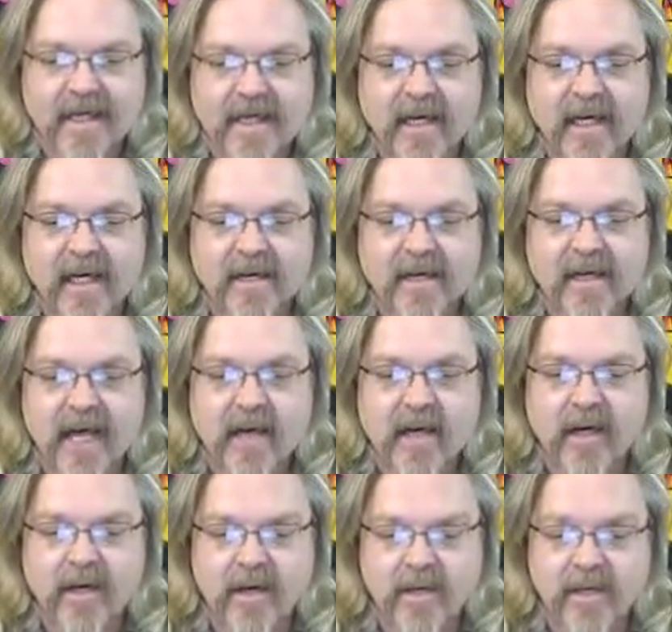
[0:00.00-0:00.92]
In its
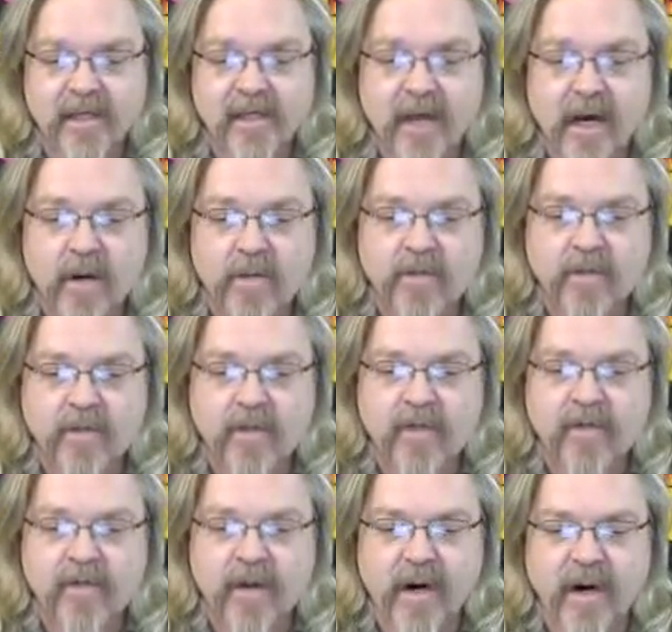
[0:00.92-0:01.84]

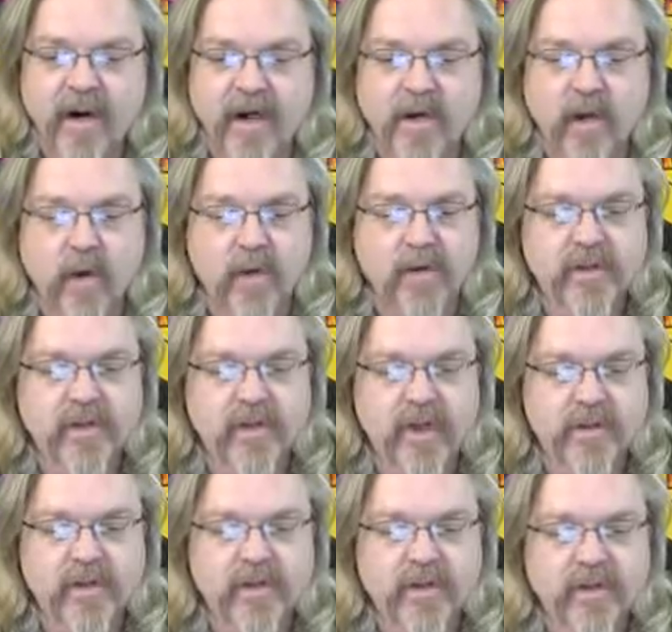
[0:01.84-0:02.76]
output, threatening cold
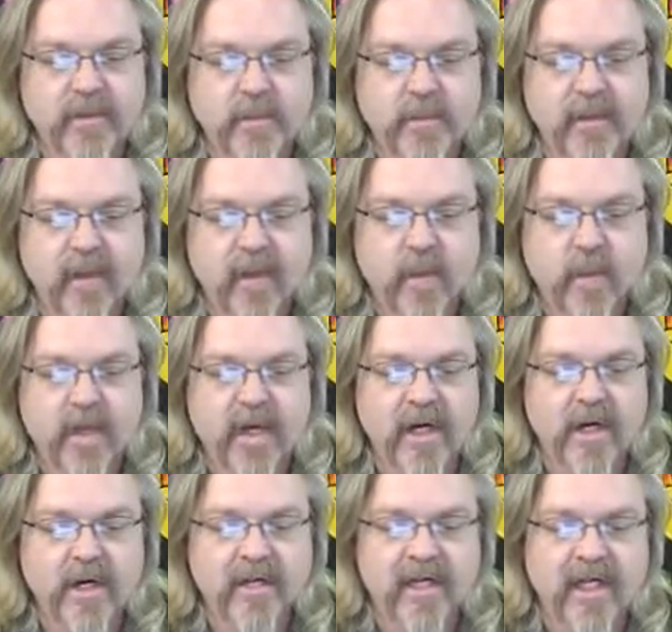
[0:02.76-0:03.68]
summers, bitter
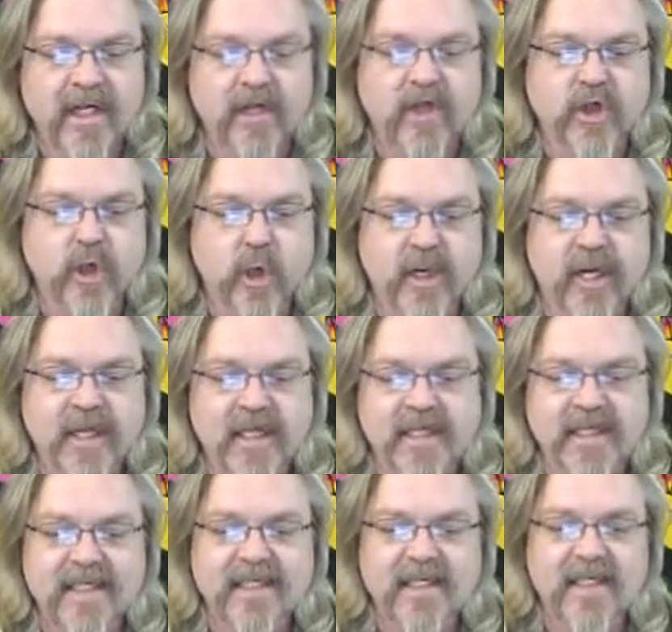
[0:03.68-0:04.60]
winters, and shortening
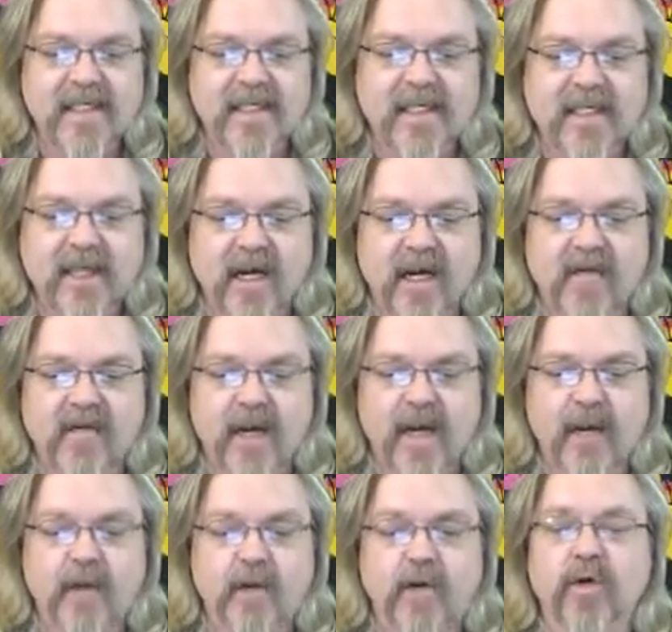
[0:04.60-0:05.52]
the season
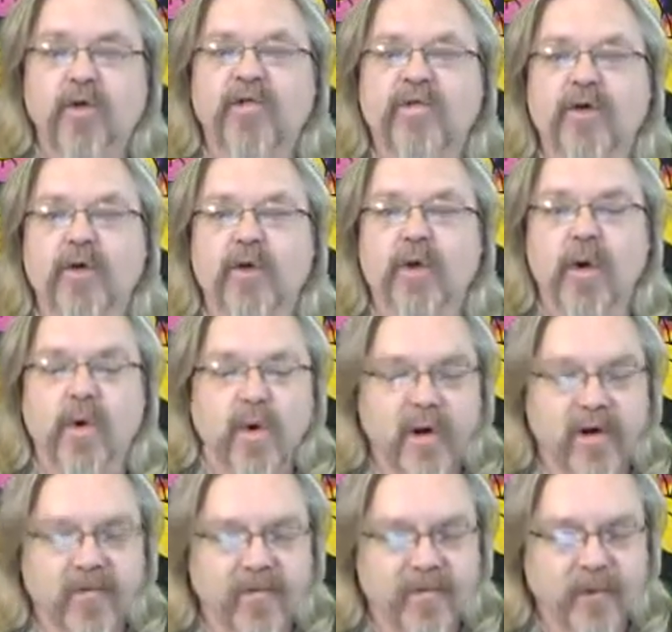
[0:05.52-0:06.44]
available for
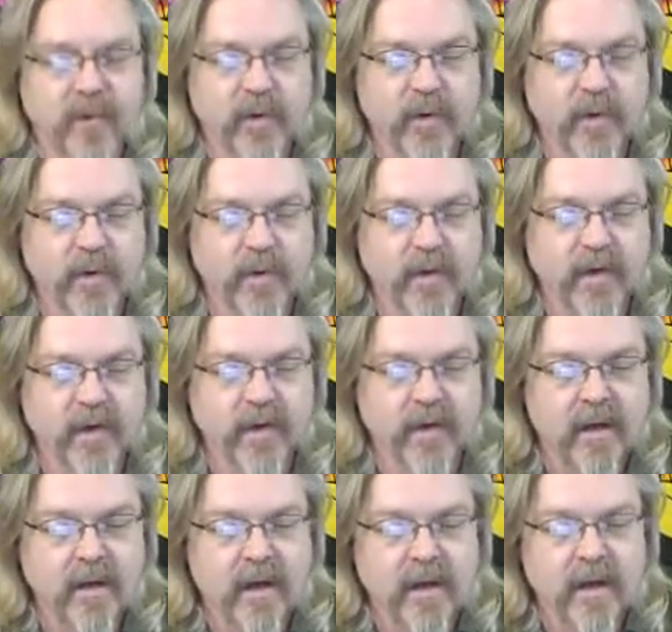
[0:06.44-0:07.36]
growing food.
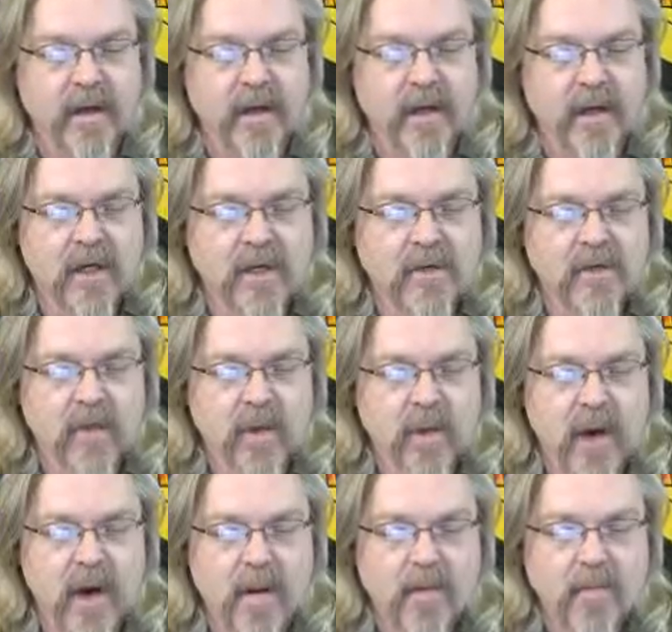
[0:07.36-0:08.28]

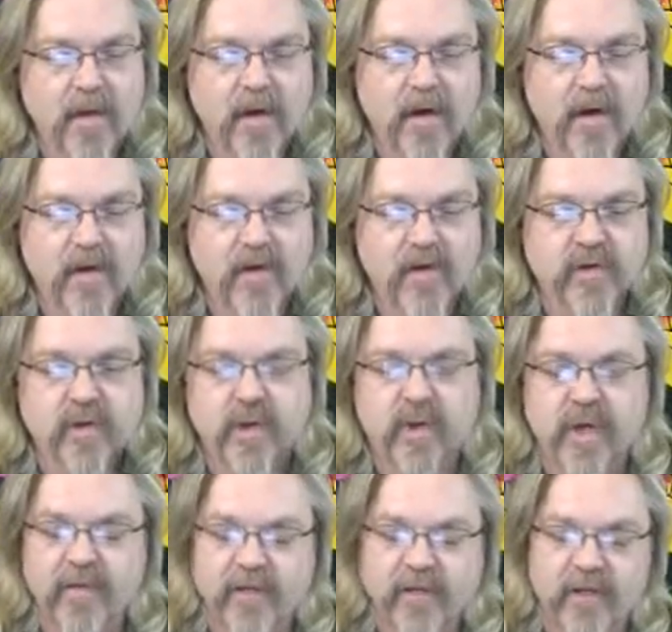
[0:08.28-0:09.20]
Solar output goes through
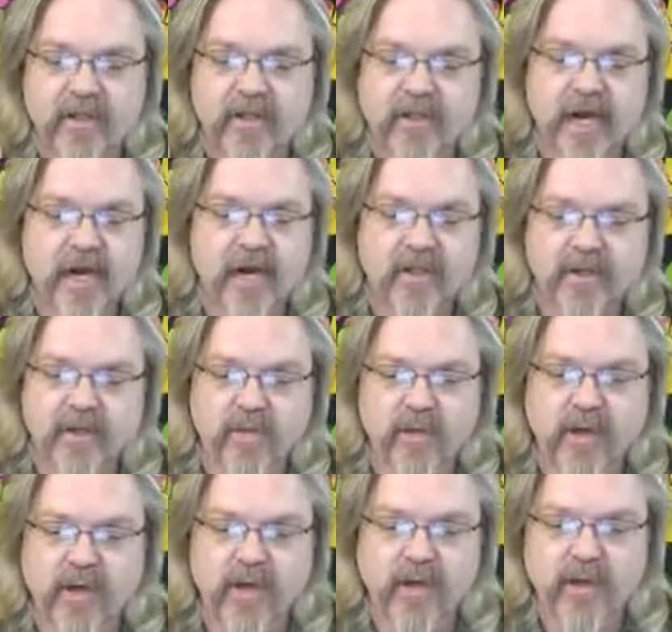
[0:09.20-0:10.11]
11-year cycles.
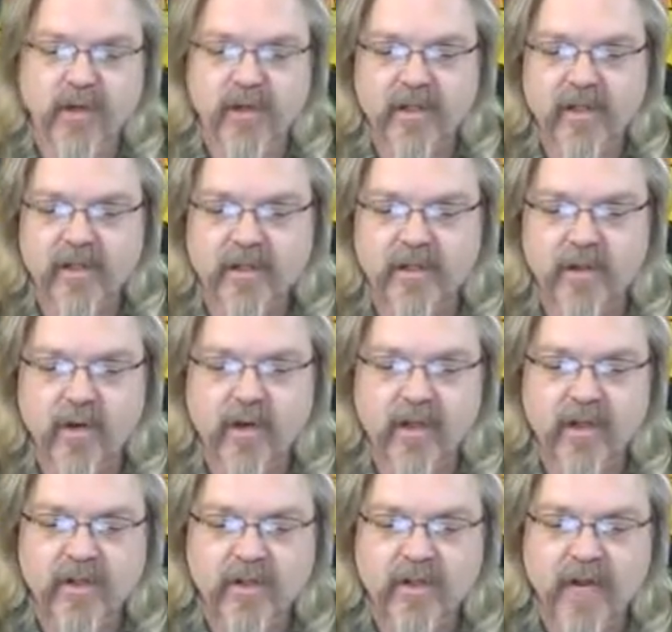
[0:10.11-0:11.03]
We all know this, of
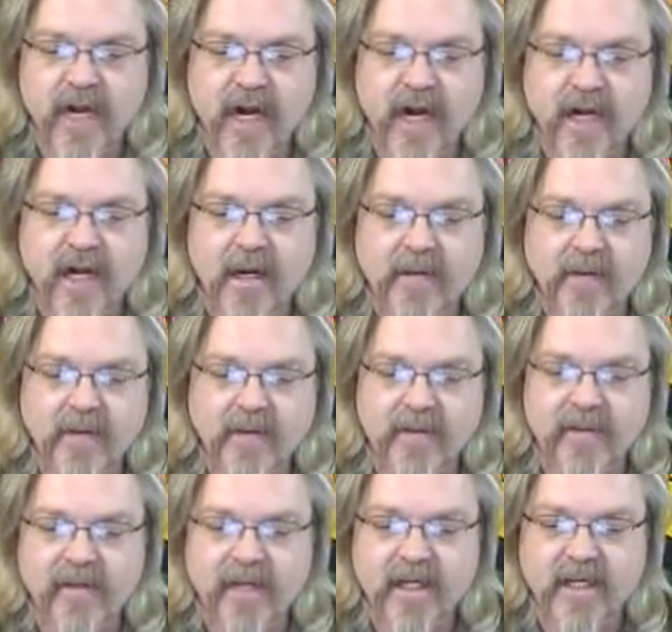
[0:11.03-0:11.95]
course, with high numbers
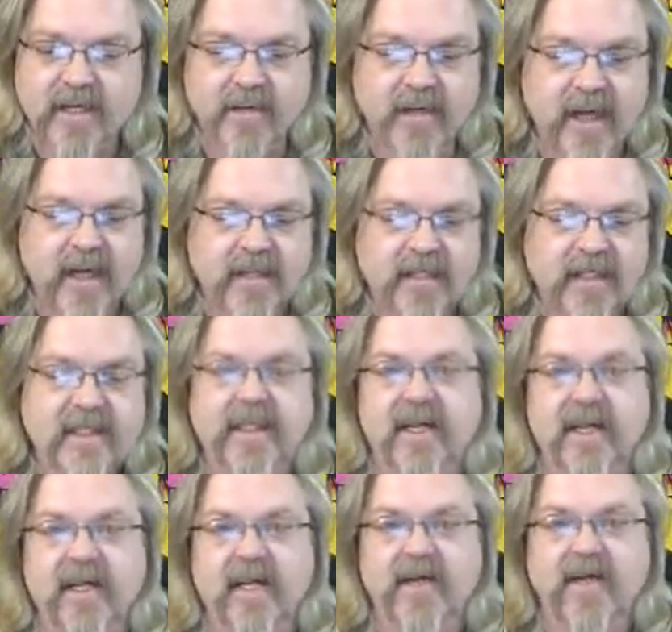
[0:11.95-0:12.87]
of sunspots
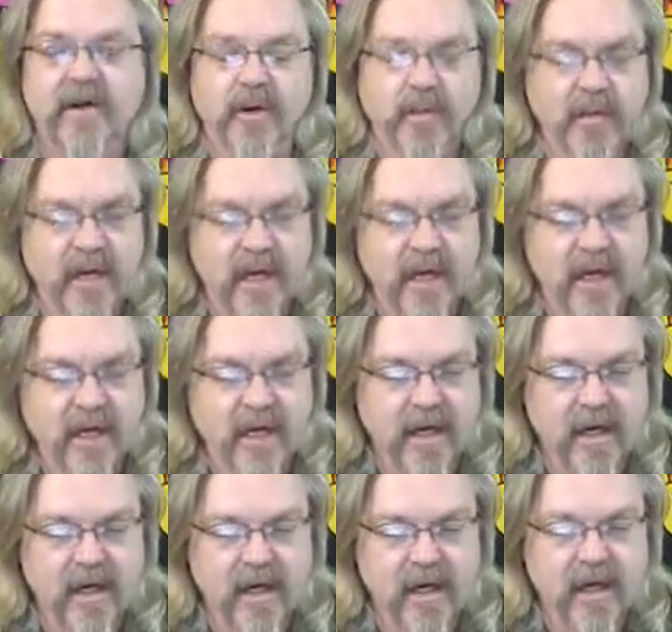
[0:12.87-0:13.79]
seen at their peak.